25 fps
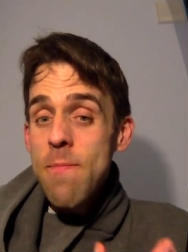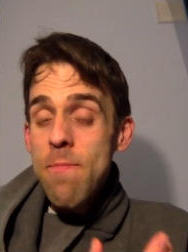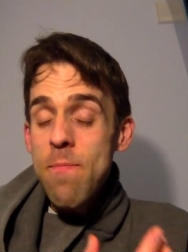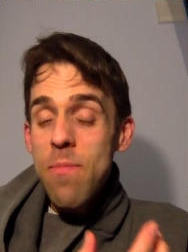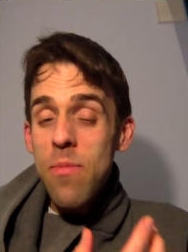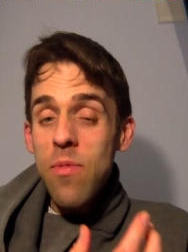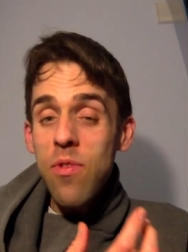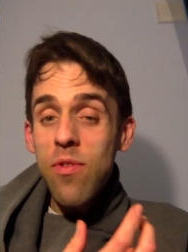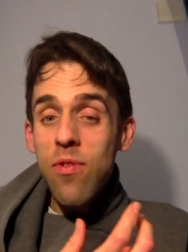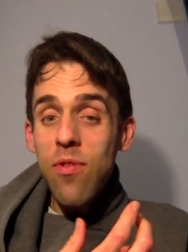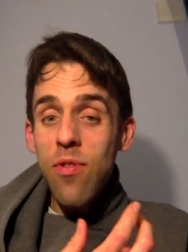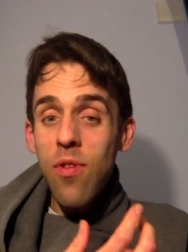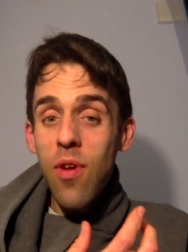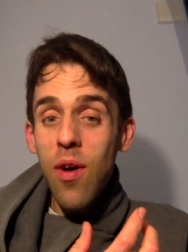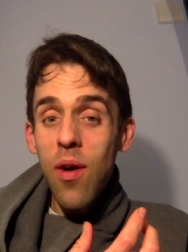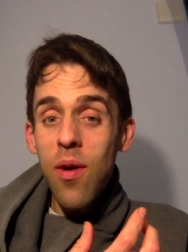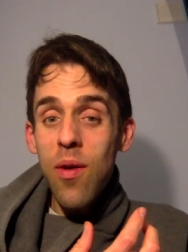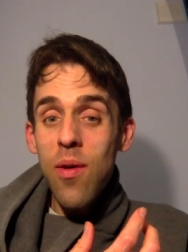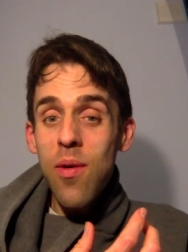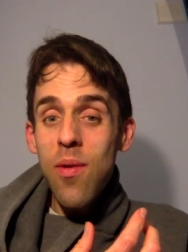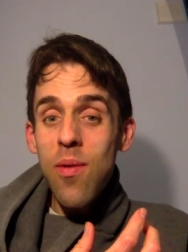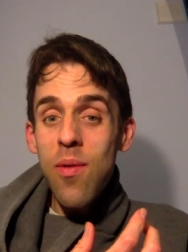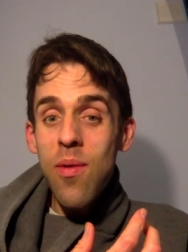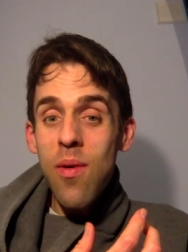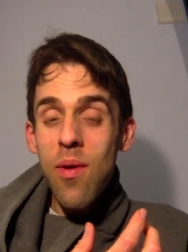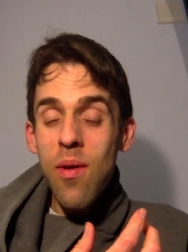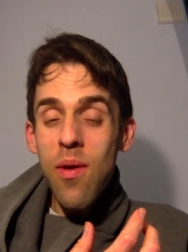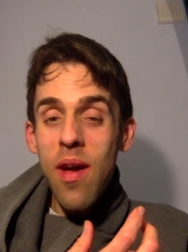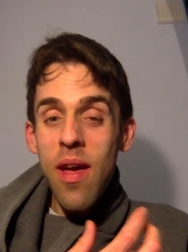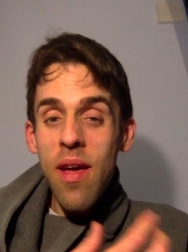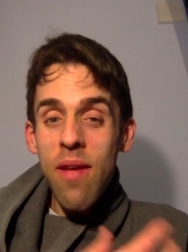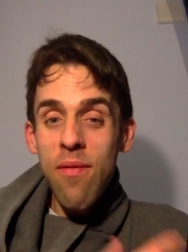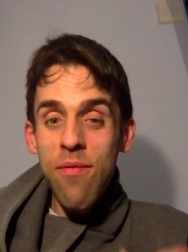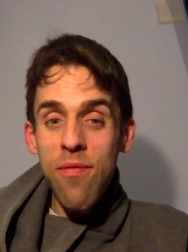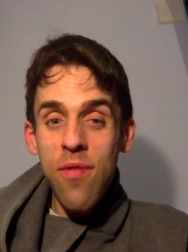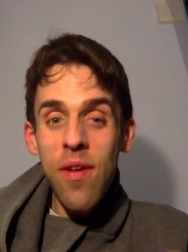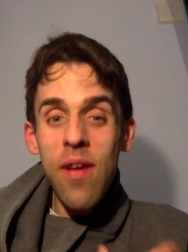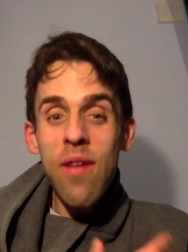So
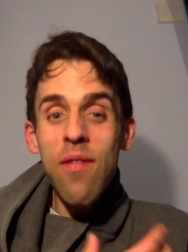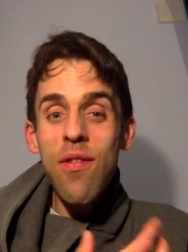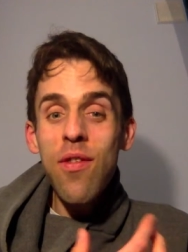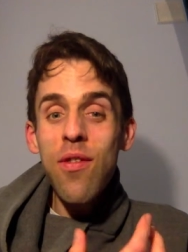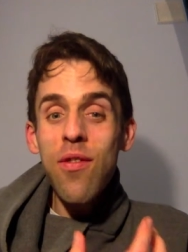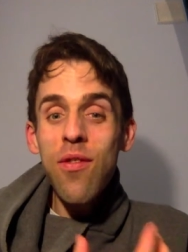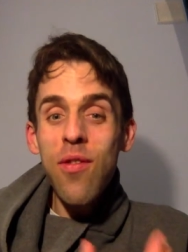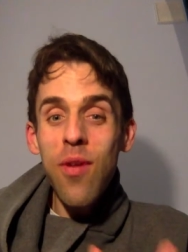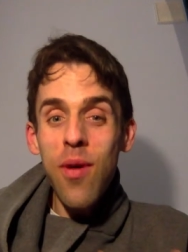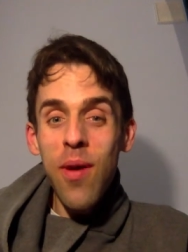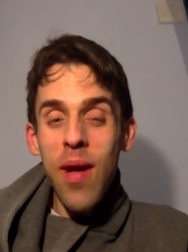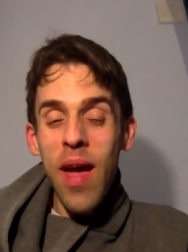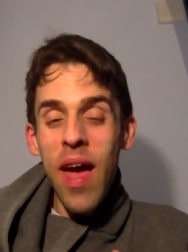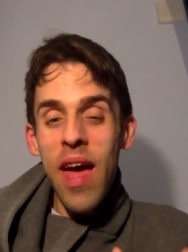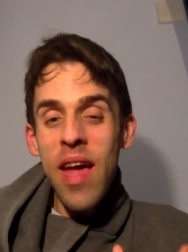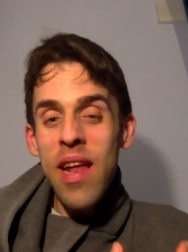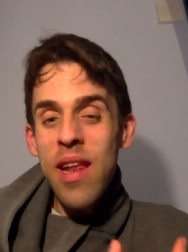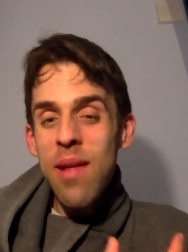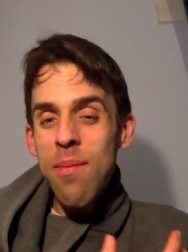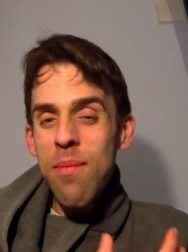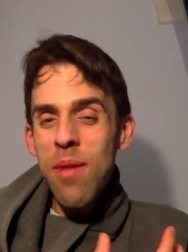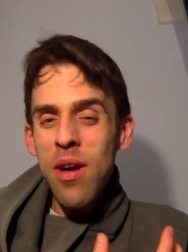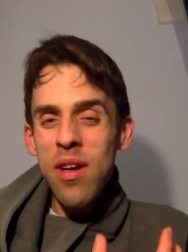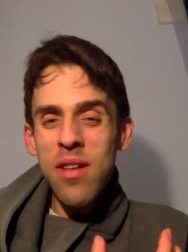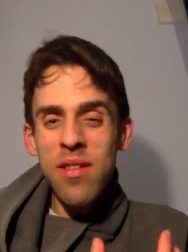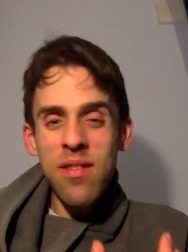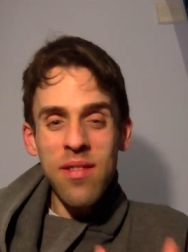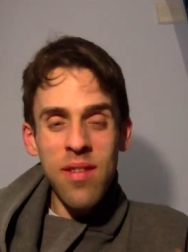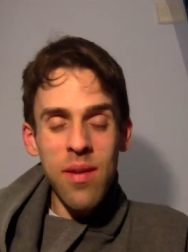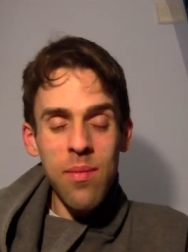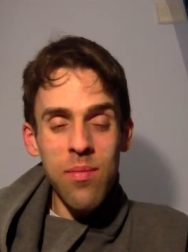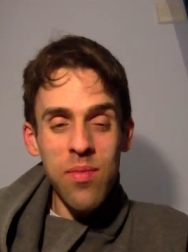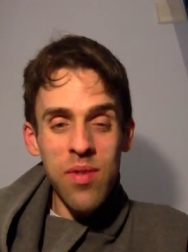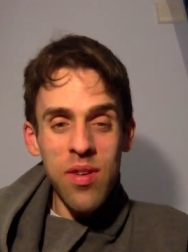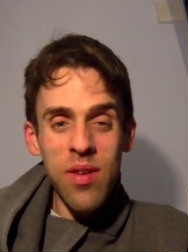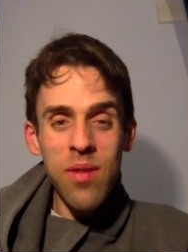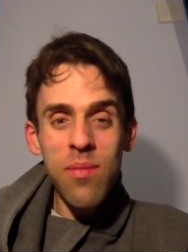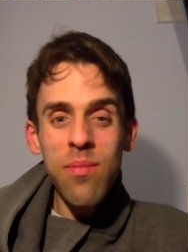if if you do get any minor
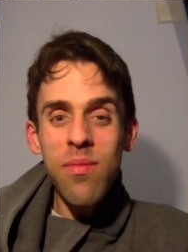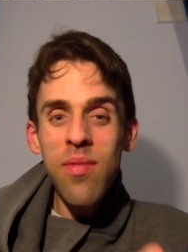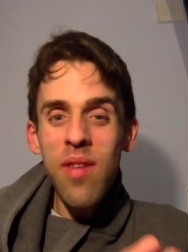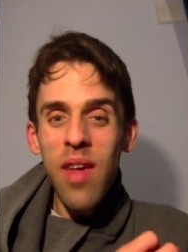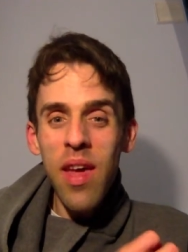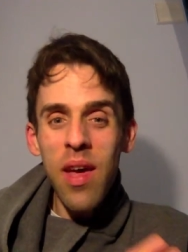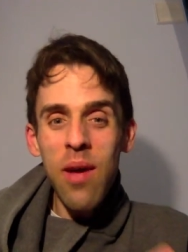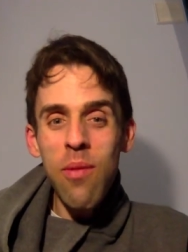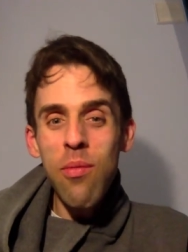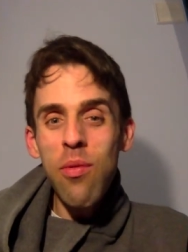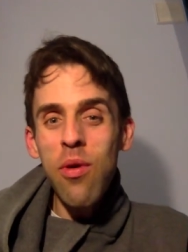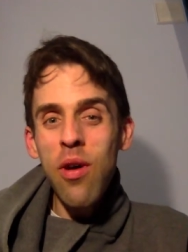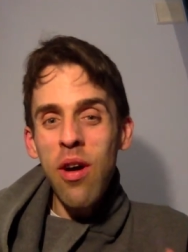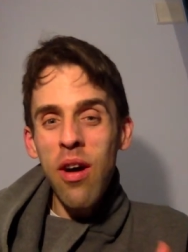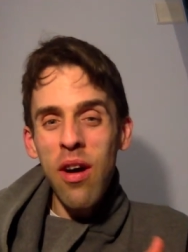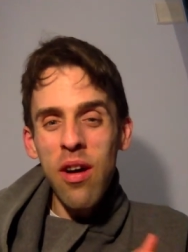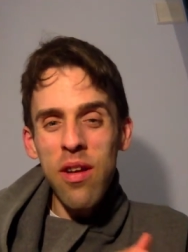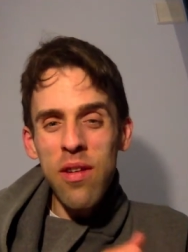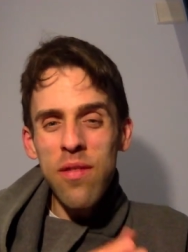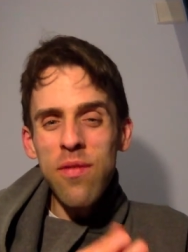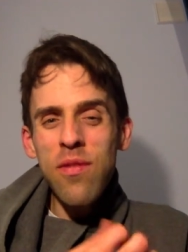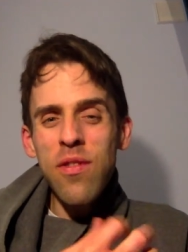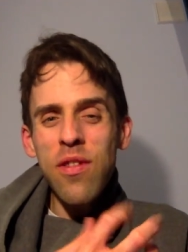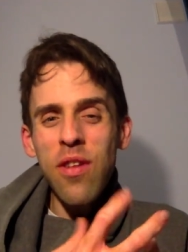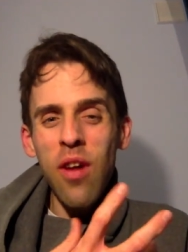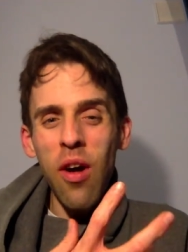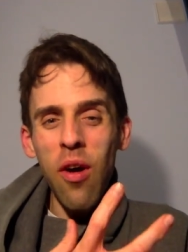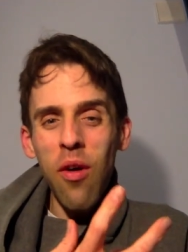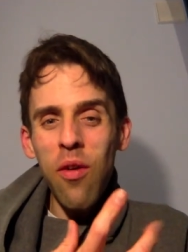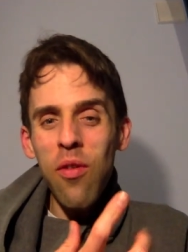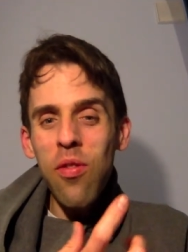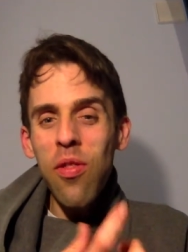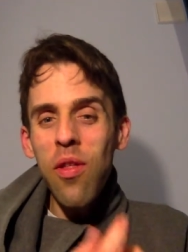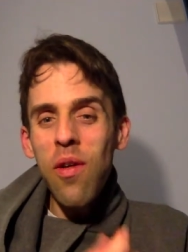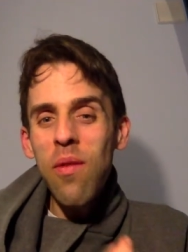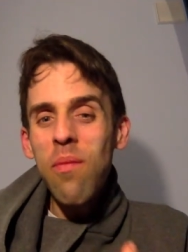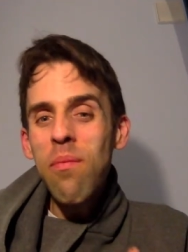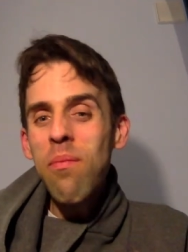symptoms, it will kind of dull
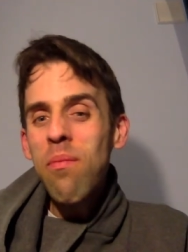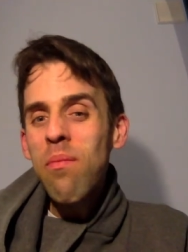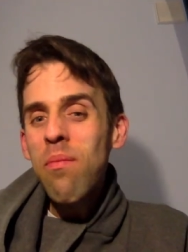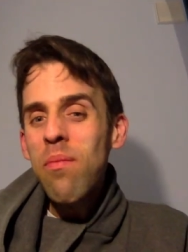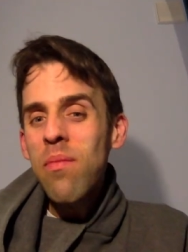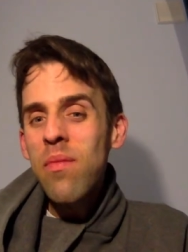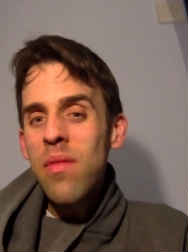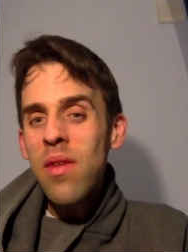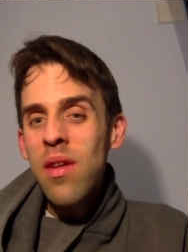them,